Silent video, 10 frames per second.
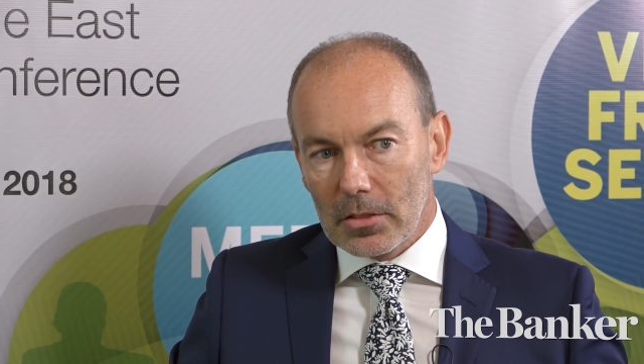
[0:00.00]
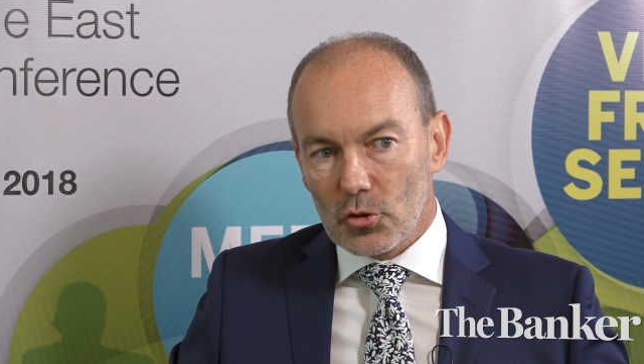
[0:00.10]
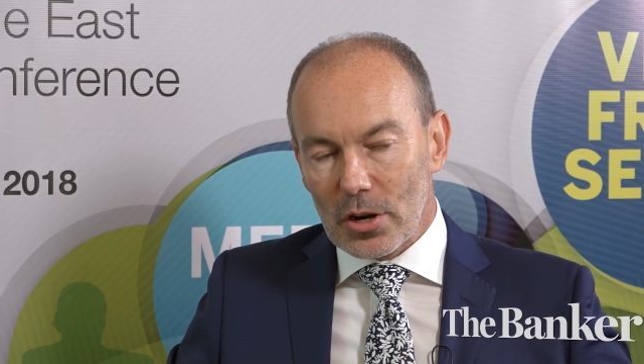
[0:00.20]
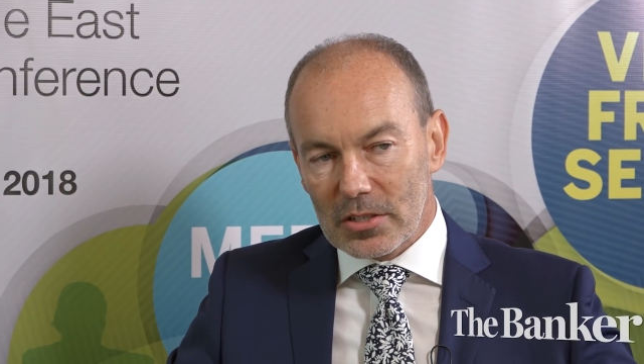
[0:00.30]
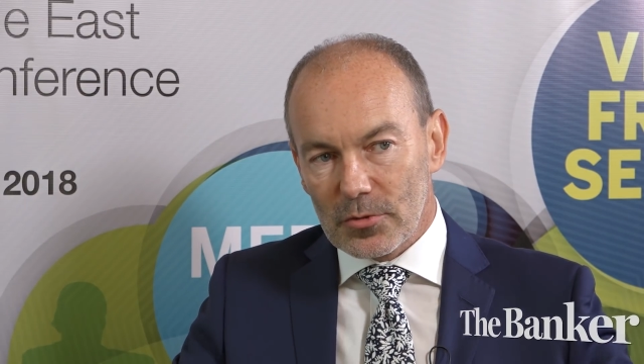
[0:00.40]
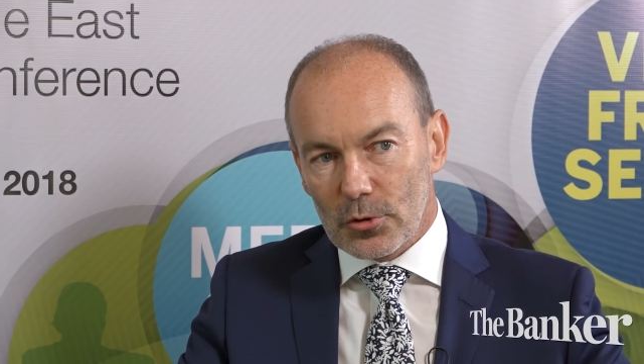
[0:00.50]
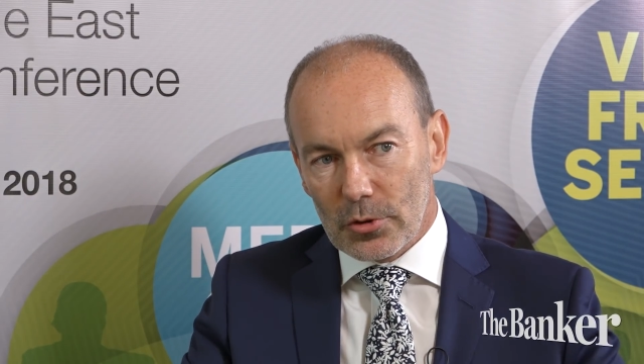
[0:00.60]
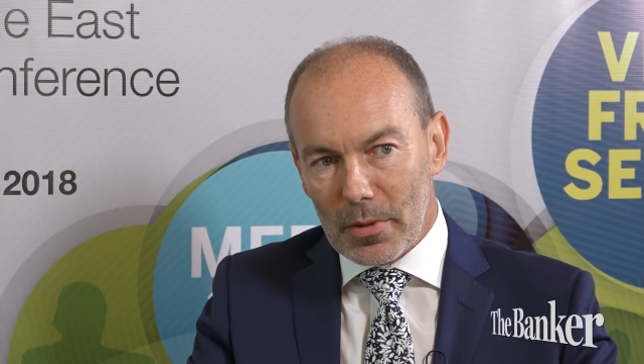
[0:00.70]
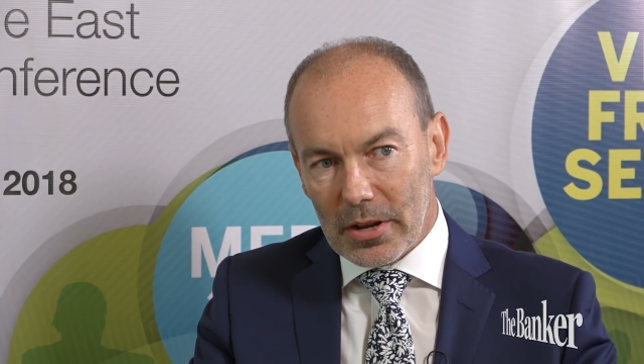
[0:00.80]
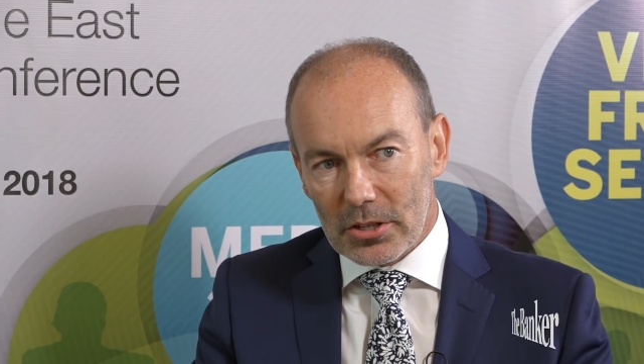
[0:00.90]

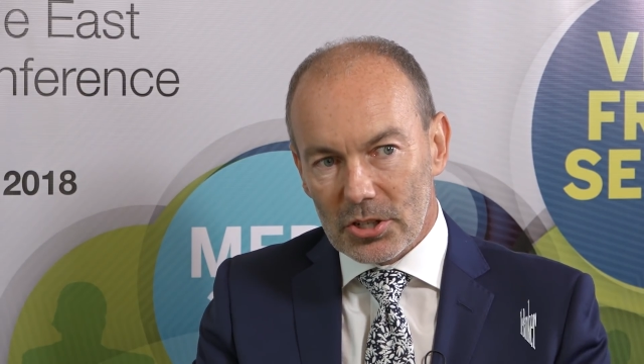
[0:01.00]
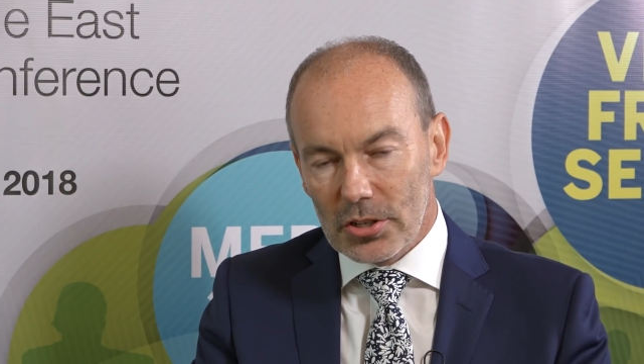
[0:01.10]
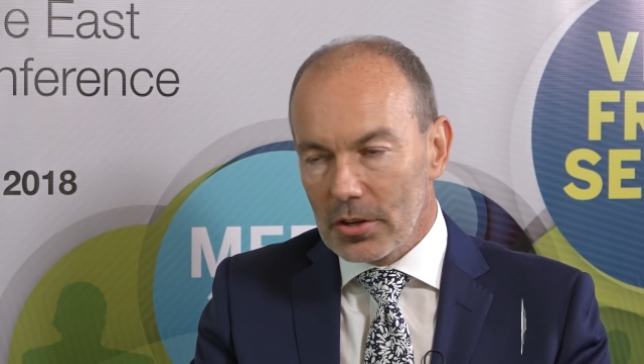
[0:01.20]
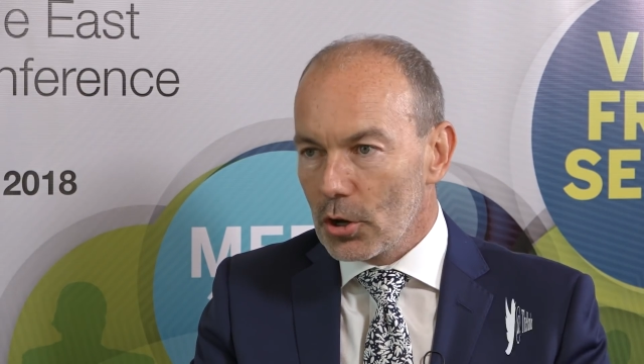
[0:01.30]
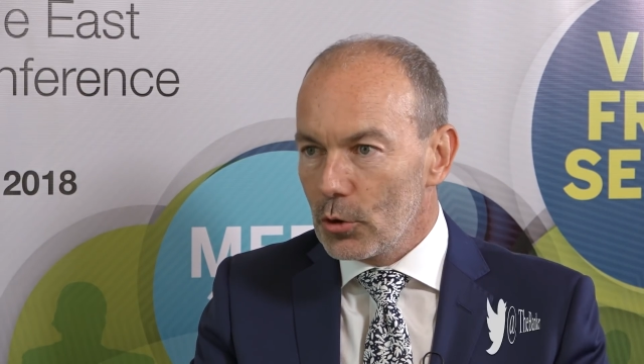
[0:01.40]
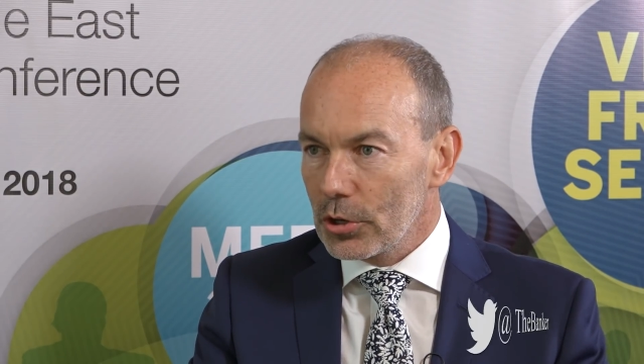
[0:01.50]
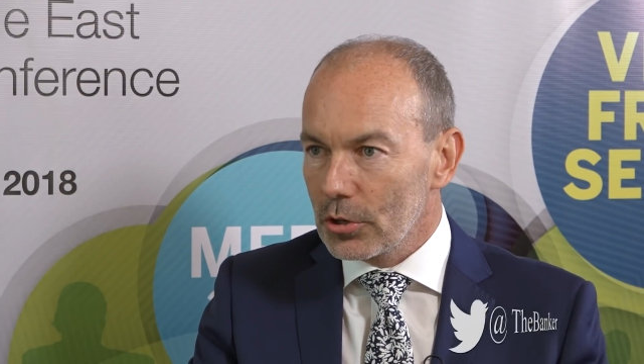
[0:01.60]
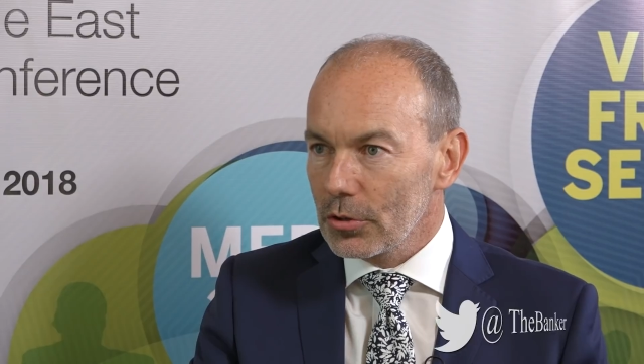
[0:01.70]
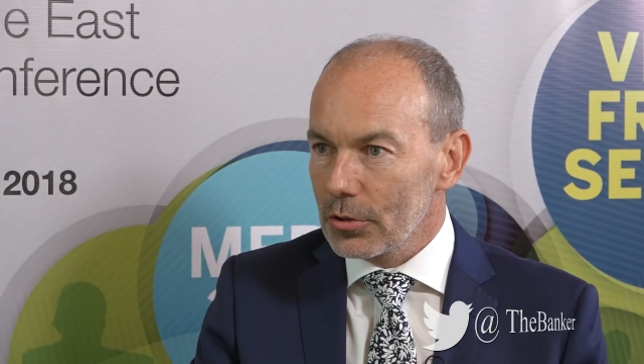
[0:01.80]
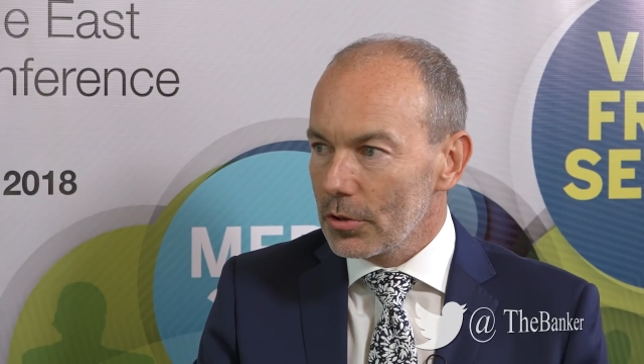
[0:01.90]
transformation going
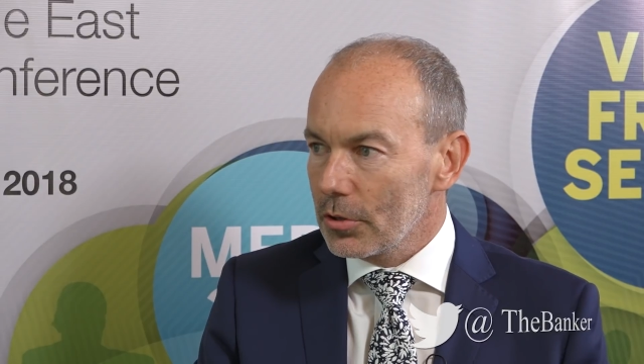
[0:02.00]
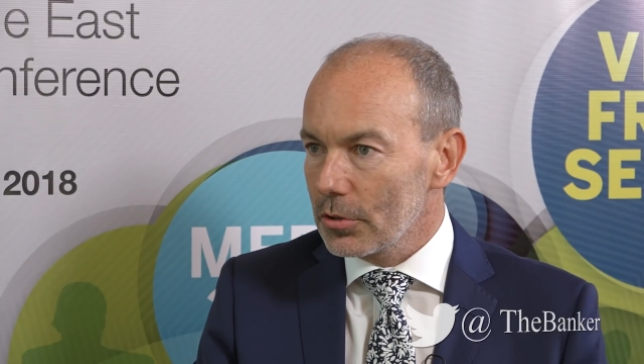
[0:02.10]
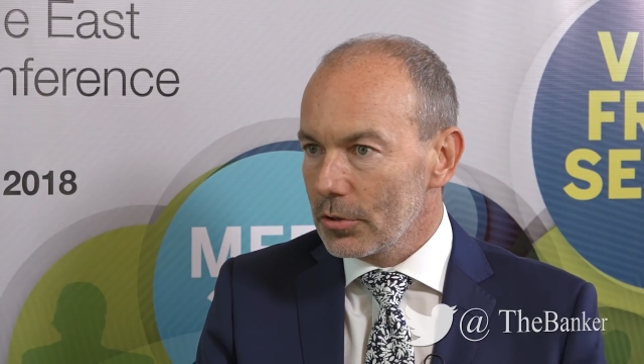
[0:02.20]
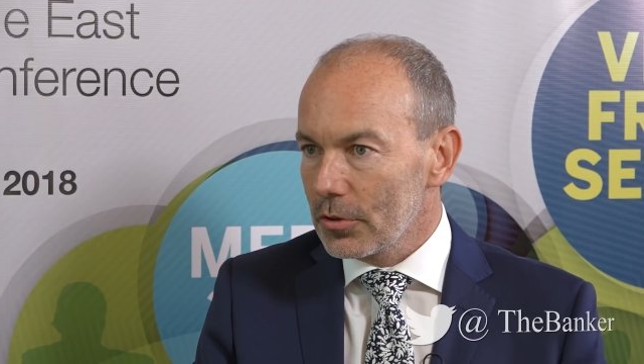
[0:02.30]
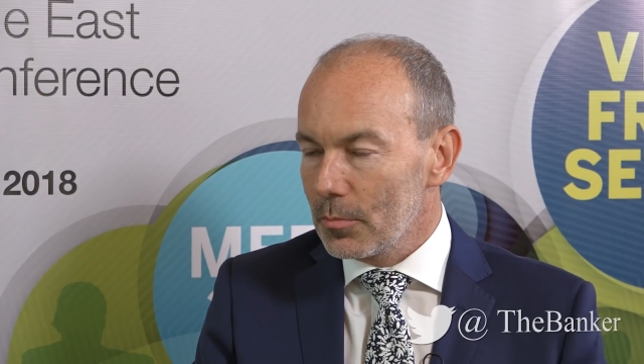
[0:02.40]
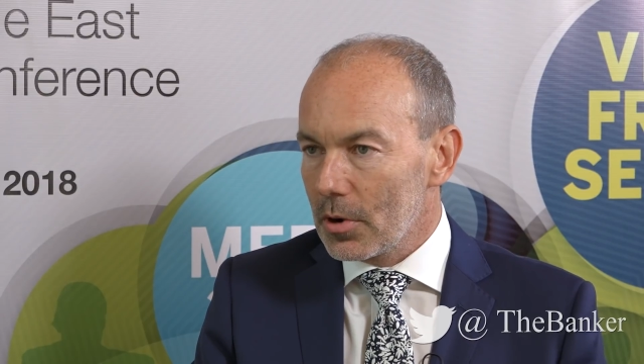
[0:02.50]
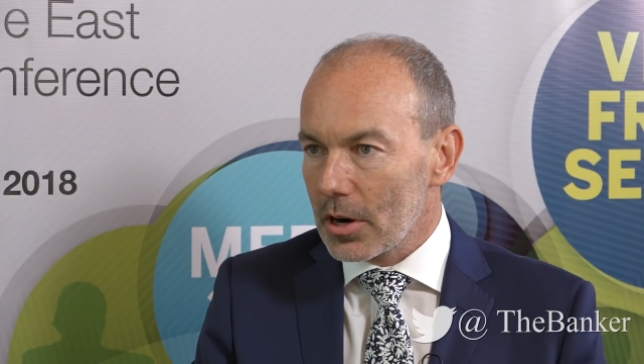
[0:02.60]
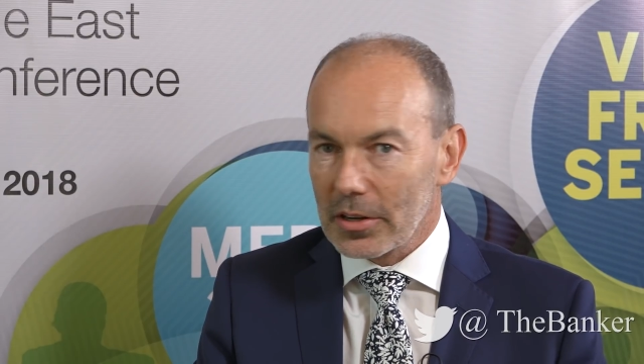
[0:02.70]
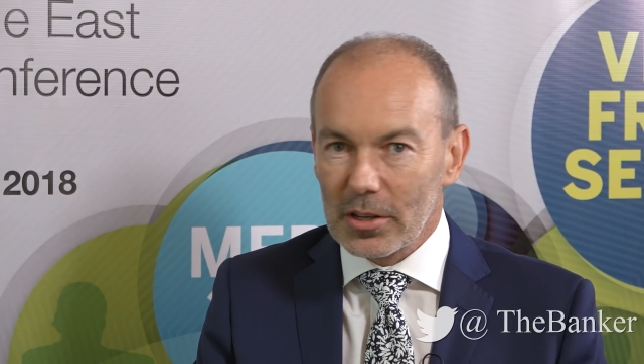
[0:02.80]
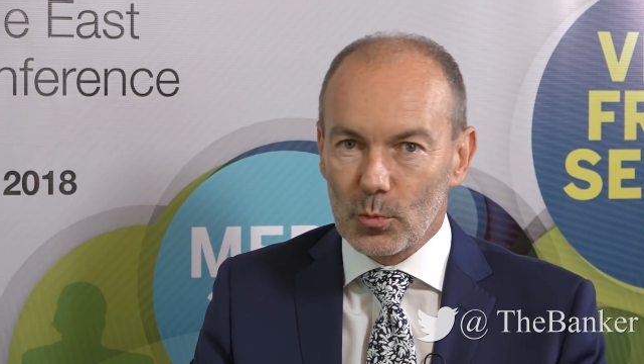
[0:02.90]
on the
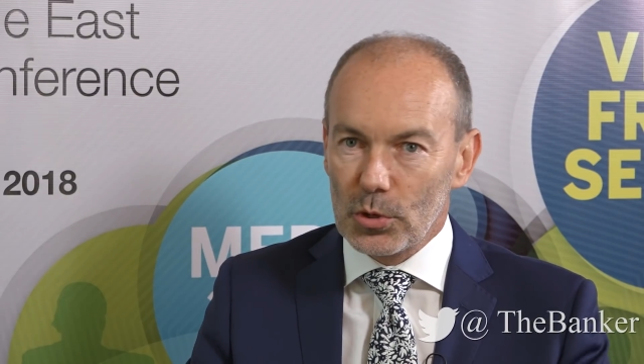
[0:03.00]
market,